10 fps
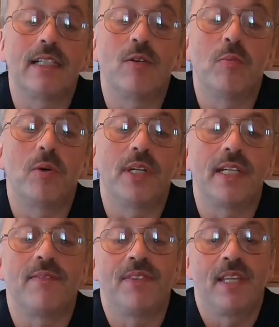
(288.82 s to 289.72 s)
oh boy,
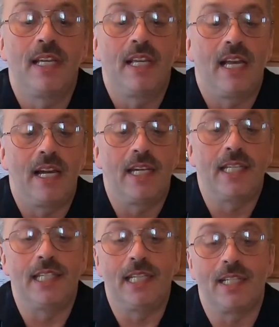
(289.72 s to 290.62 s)

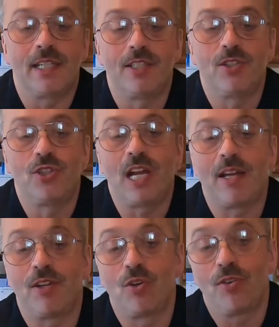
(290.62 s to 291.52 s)

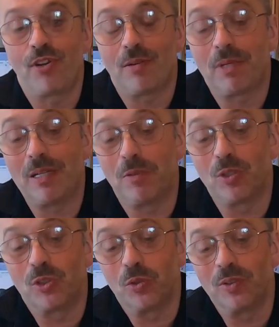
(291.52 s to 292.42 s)
I don't know if I'm
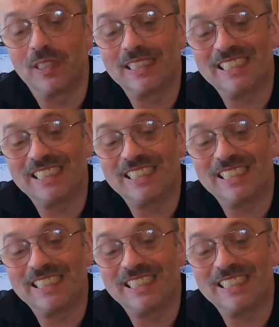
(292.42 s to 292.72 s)
able to.